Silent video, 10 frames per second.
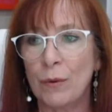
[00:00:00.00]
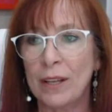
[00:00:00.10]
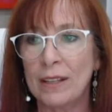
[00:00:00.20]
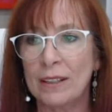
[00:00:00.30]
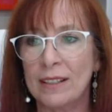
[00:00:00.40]

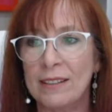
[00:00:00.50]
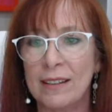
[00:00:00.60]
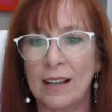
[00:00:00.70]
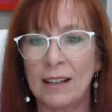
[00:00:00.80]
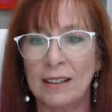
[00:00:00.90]
with
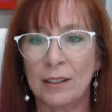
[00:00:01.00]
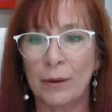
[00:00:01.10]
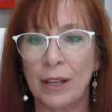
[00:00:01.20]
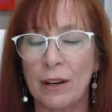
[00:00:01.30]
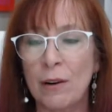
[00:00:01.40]
Lisa.
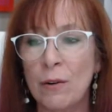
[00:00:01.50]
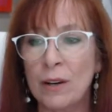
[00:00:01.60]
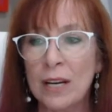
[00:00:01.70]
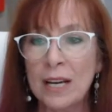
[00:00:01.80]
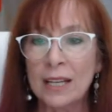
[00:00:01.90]
There we go.